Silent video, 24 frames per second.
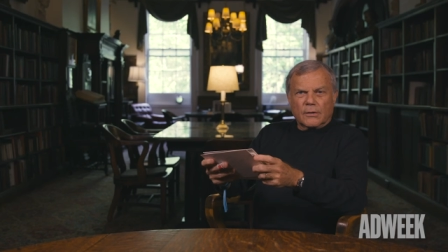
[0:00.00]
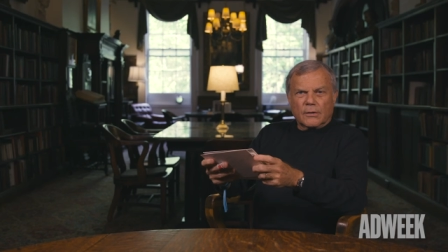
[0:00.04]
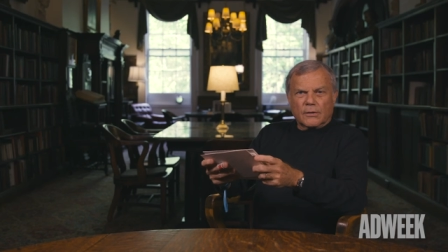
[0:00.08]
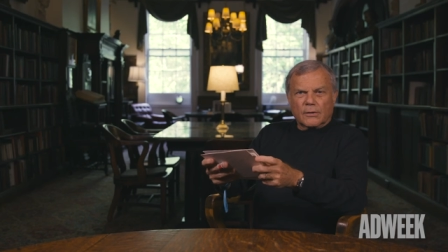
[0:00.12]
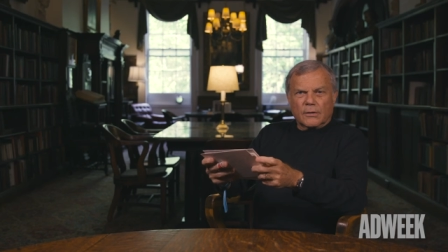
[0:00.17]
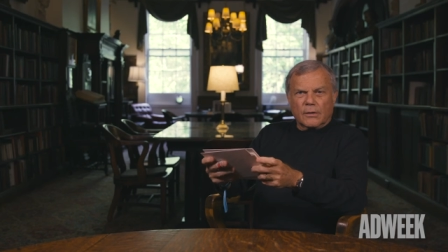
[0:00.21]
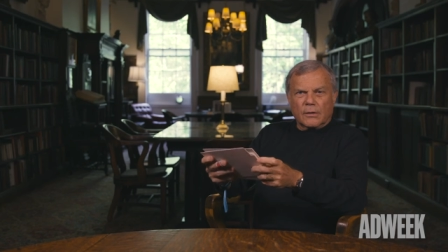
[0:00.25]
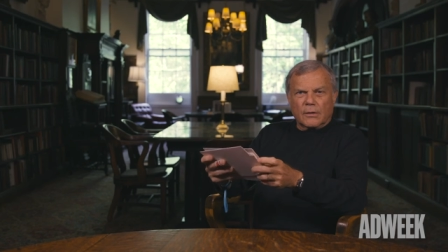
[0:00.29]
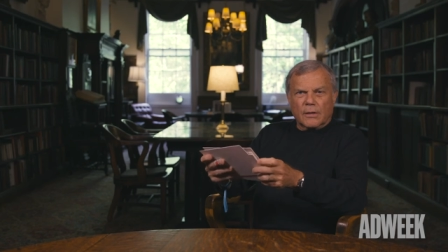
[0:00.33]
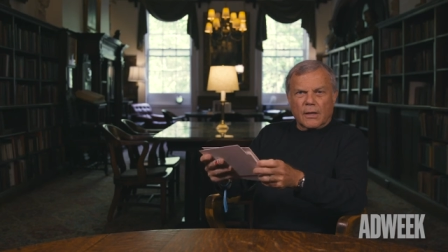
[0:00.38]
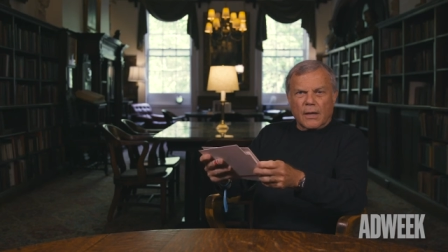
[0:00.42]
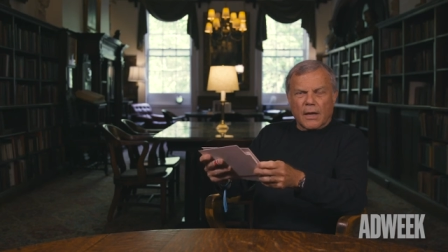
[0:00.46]

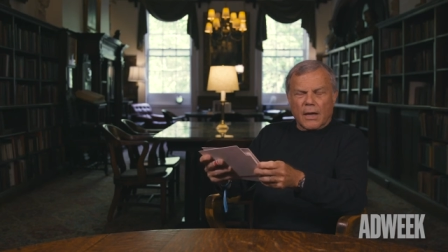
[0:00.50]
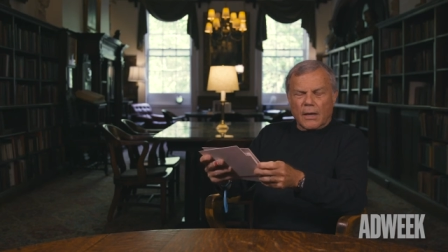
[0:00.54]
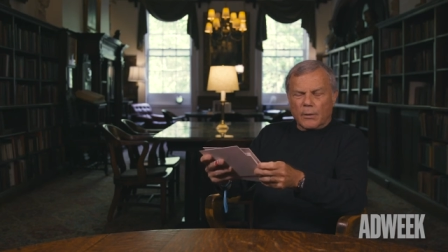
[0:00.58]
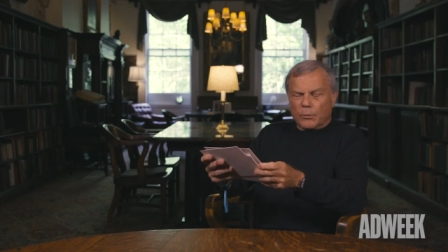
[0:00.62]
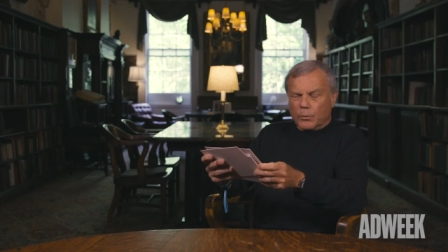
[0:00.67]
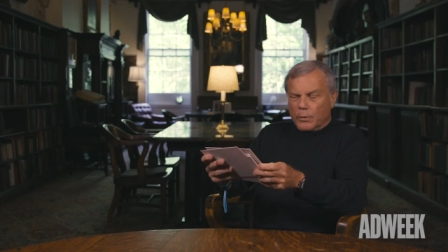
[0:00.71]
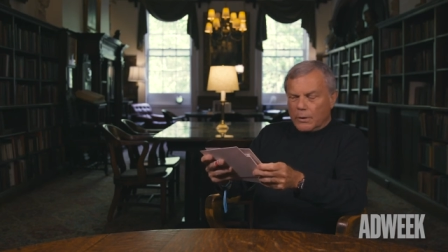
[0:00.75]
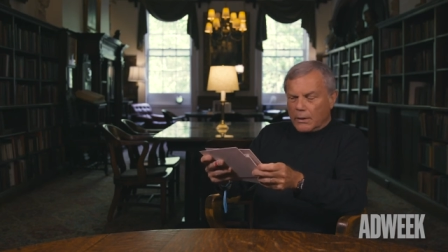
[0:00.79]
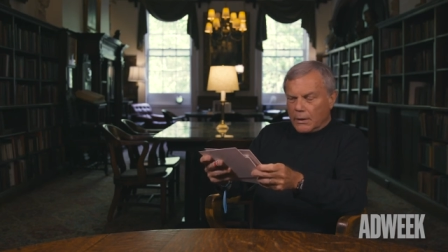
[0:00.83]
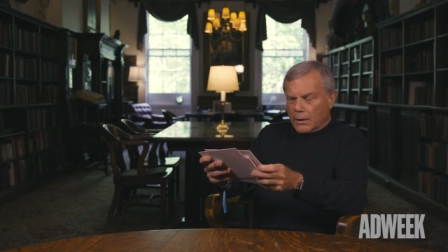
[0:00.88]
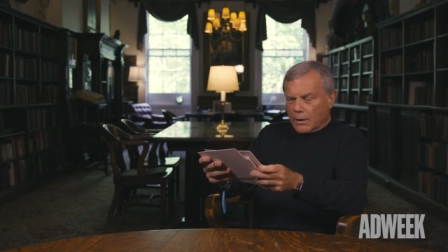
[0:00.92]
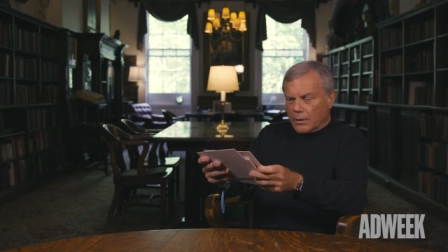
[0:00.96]
So the
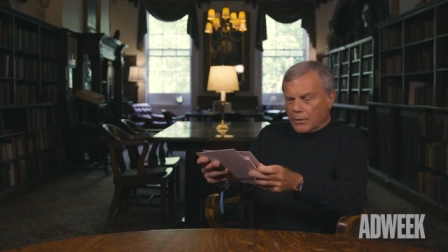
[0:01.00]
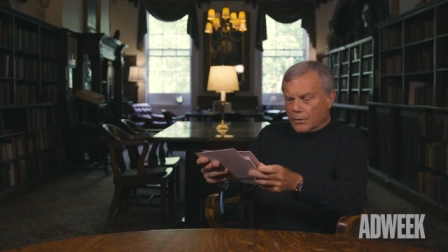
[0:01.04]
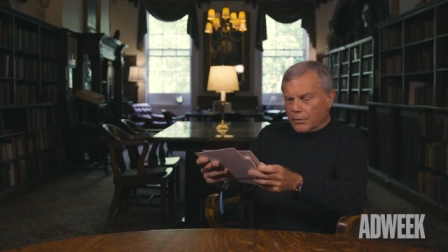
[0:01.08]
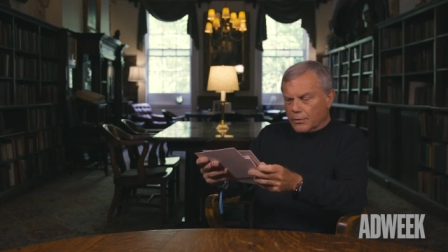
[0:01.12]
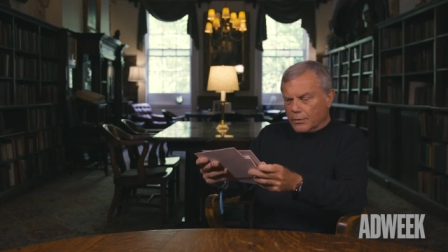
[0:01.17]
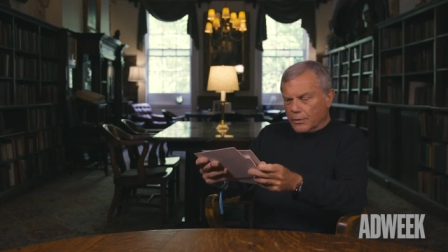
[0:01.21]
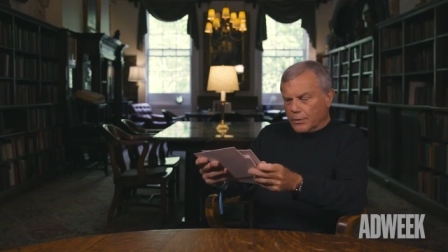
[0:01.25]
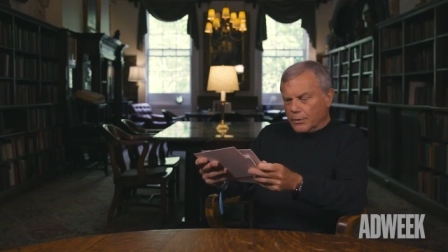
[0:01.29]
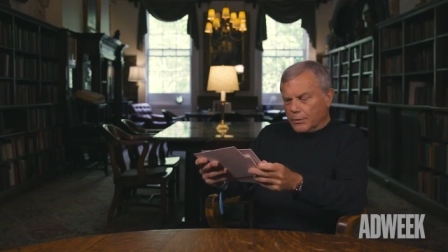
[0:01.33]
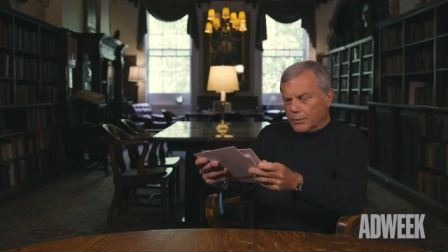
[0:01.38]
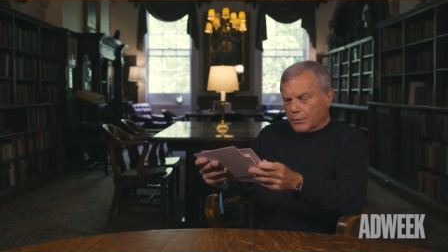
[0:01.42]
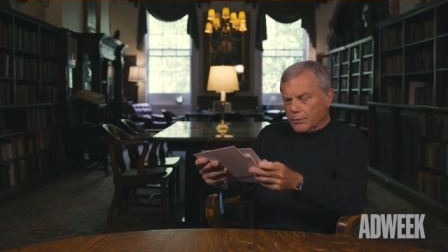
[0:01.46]
Adweek
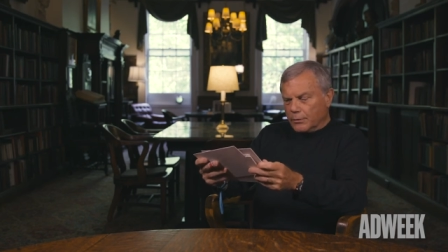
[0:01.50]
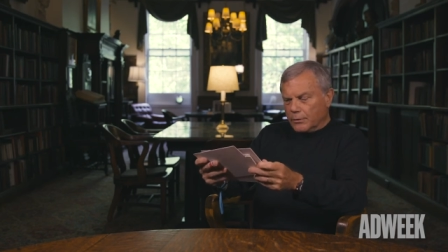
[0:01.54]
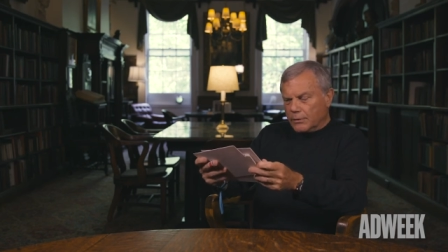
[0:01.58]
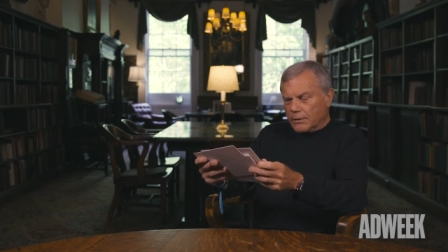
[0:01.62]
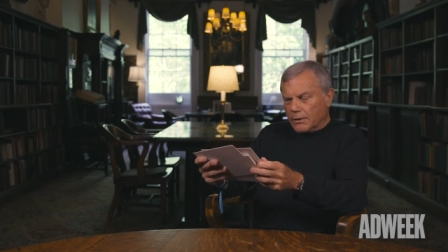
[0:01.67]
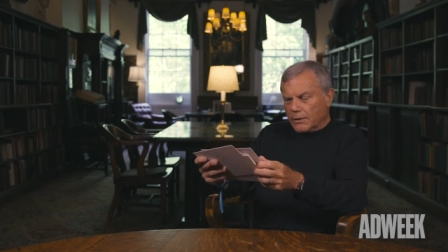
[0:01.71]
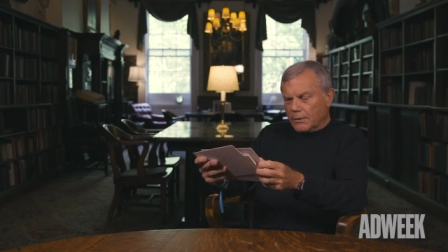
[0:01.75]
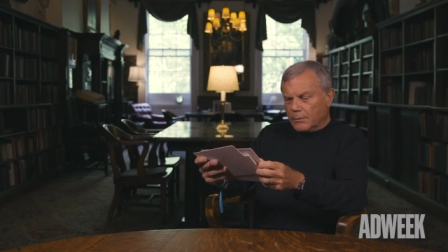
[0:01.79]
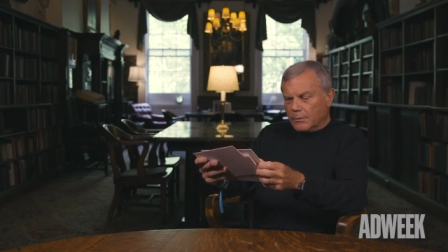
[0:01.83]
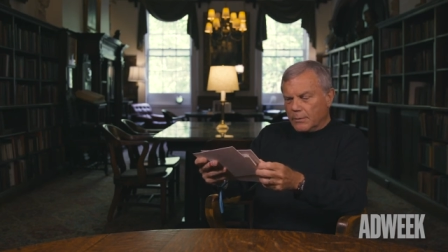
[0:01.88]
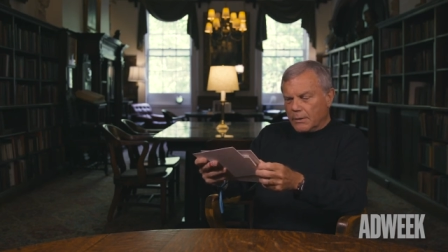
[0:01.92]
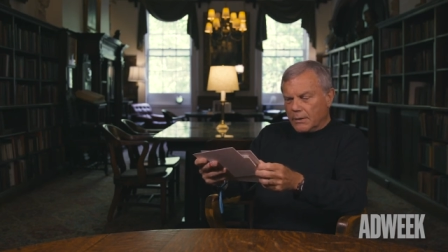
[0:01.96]
crew
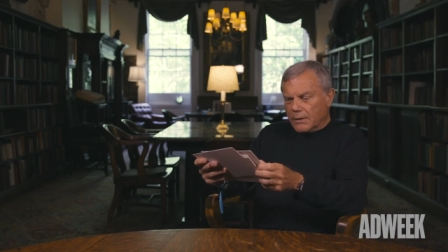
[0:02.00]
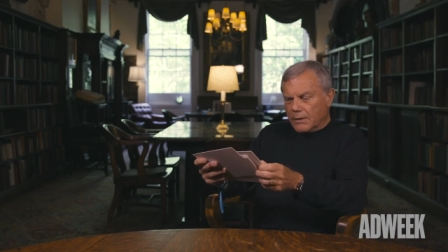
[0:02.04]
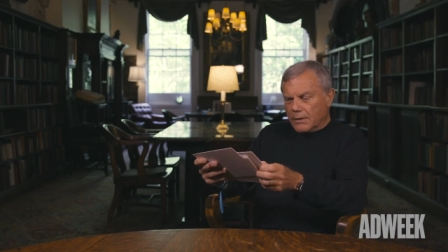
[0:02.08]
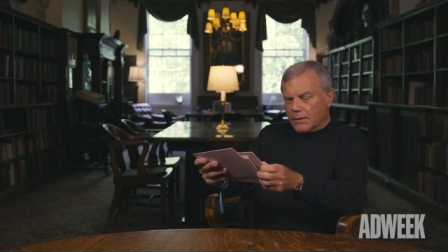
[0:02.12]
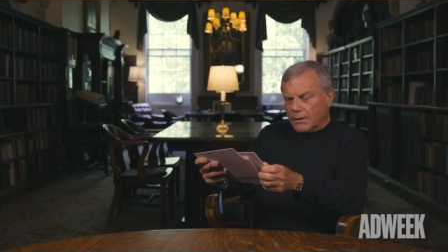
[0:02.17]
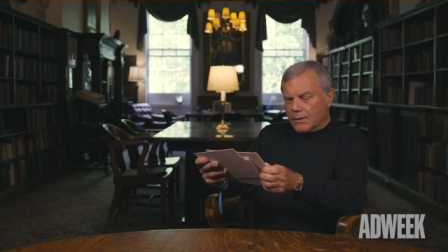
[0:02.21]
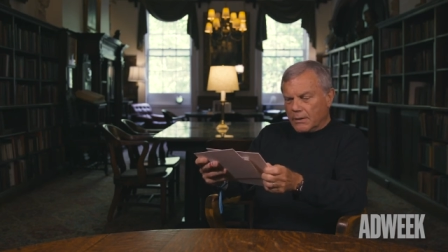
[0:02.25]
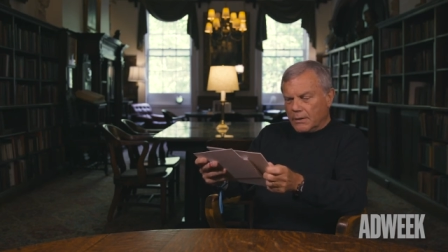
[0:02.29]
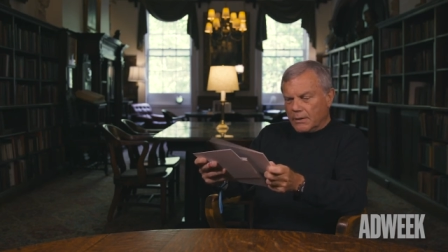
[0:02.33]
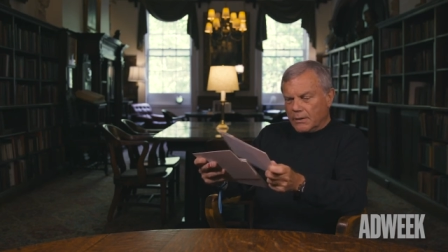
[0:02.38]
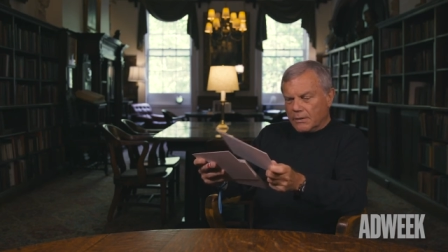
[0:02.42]
tell me that